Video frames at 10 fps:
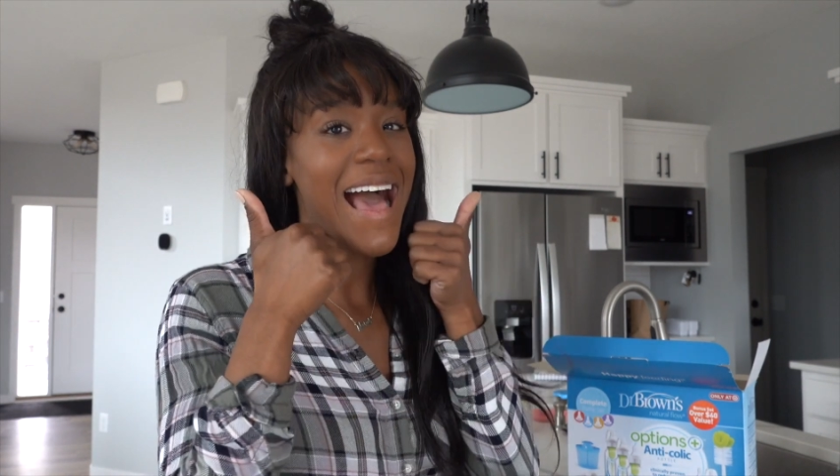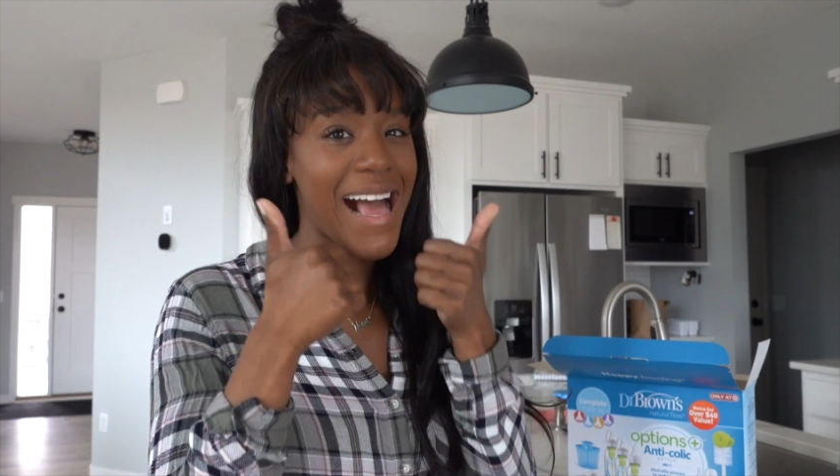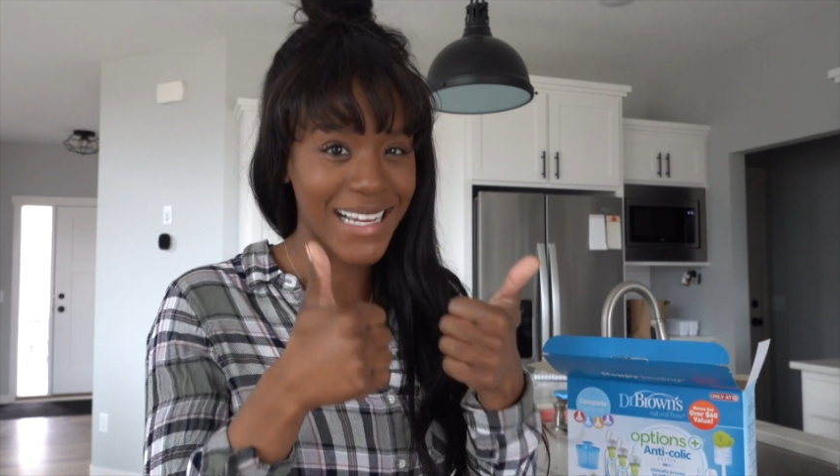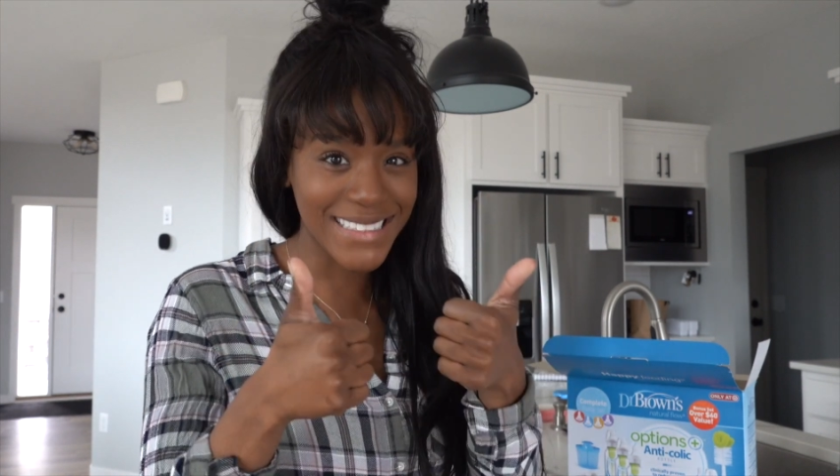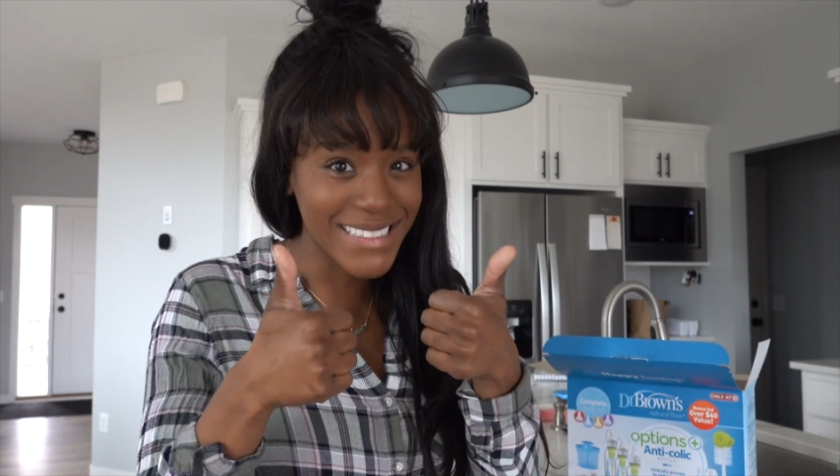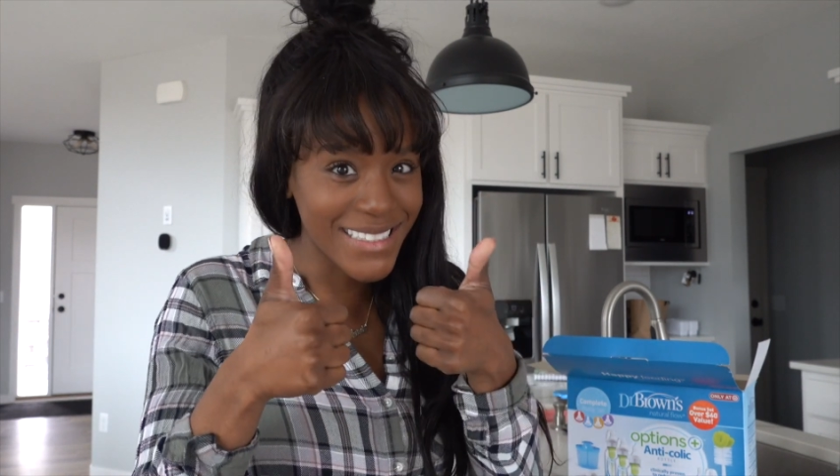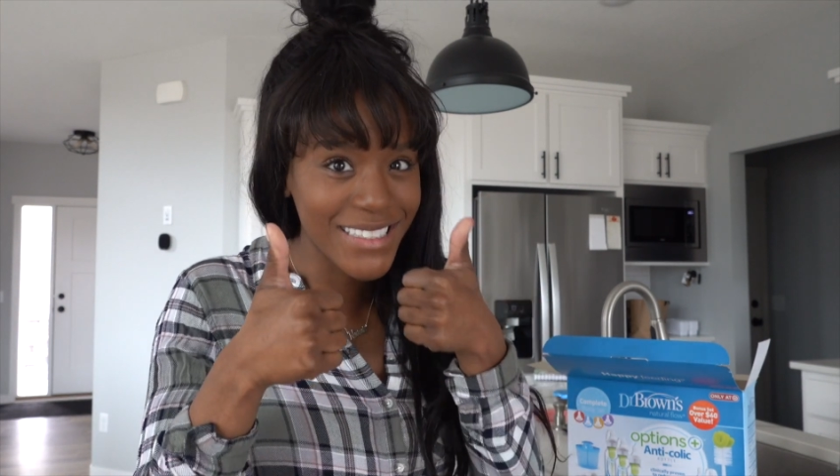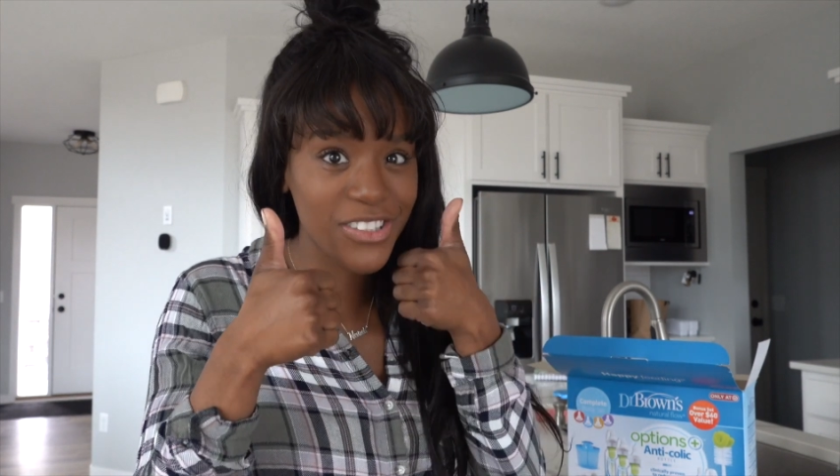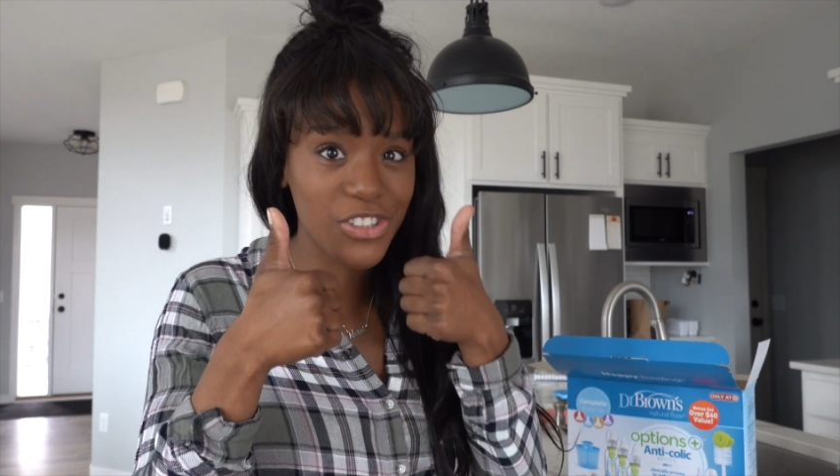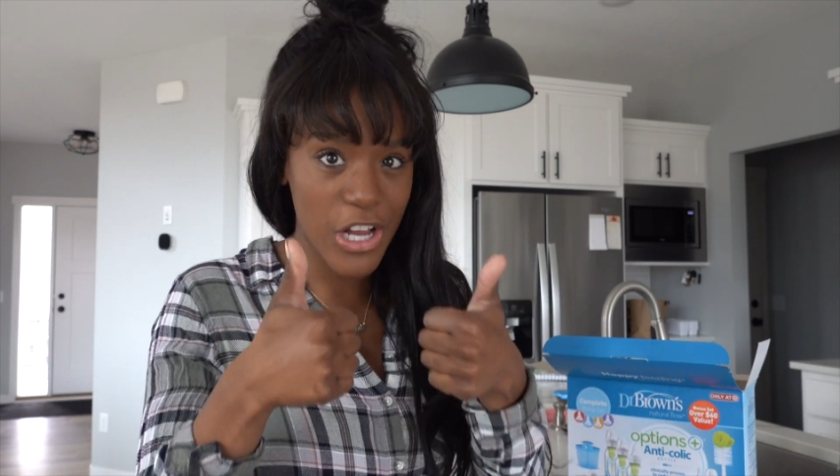
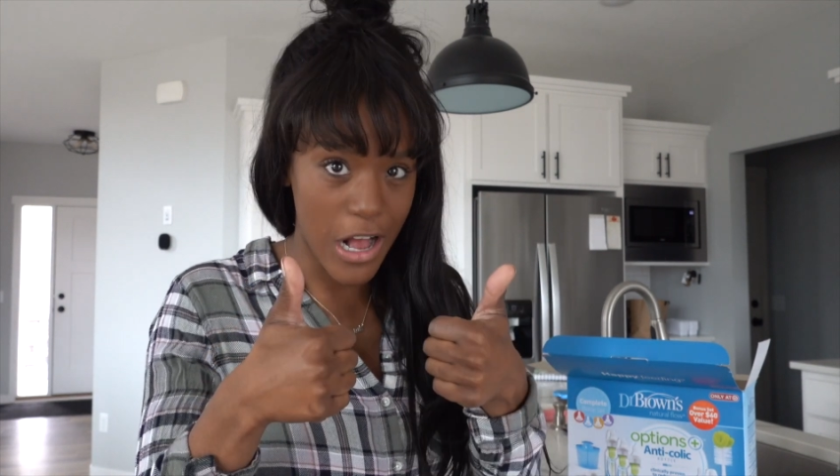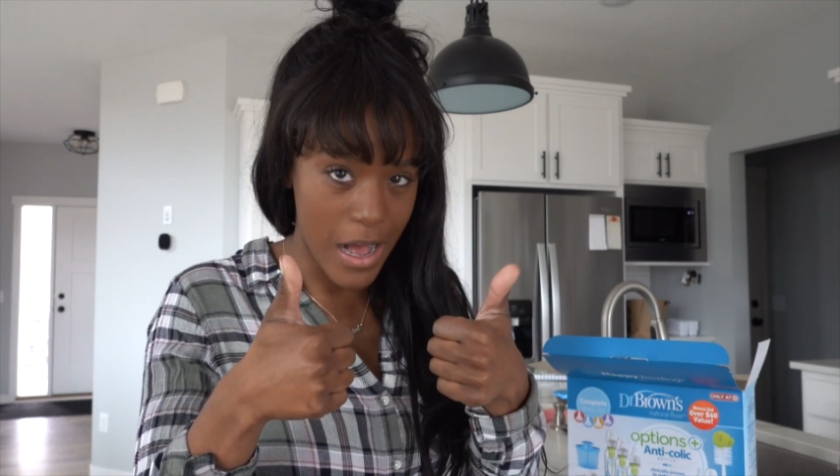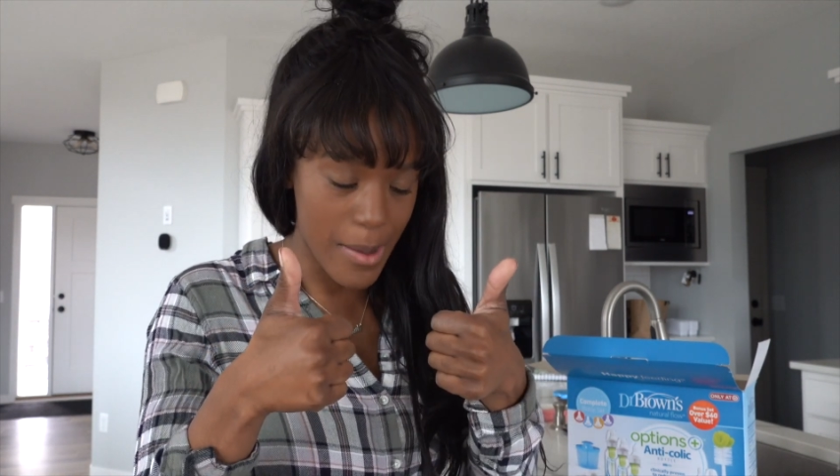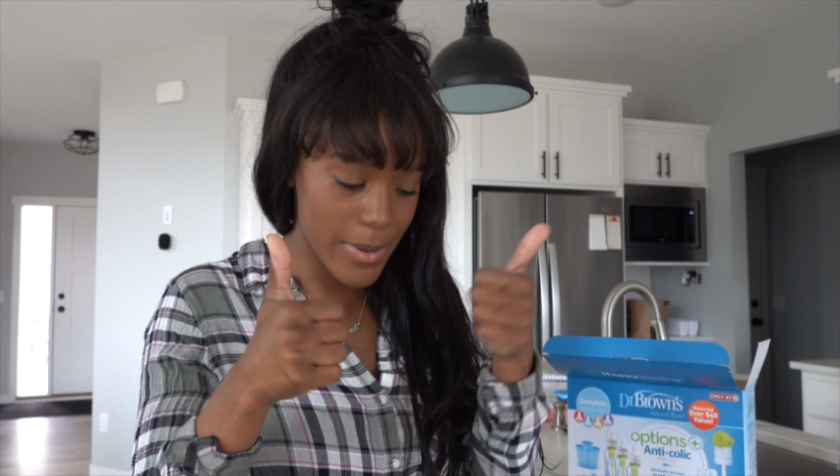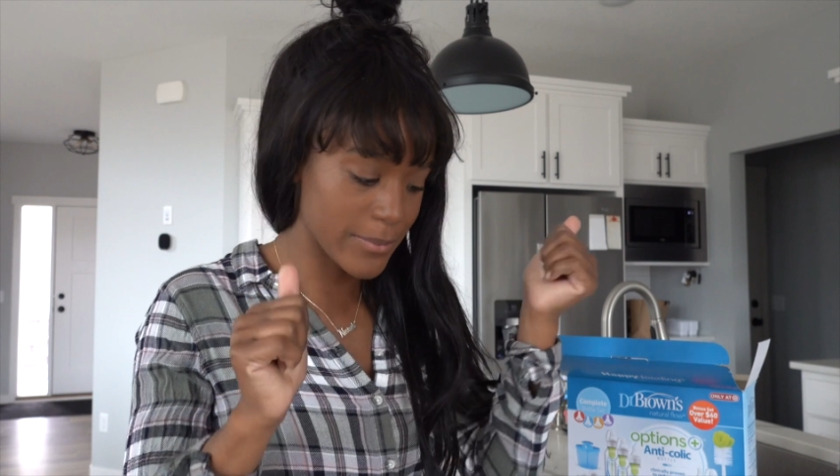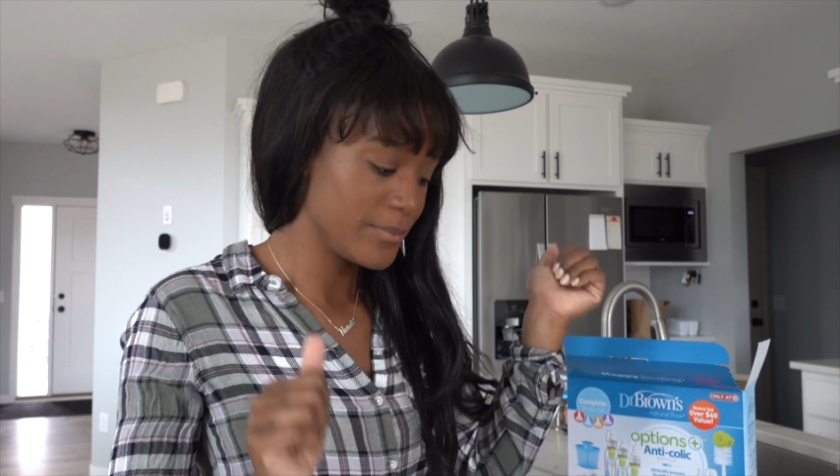excellent job.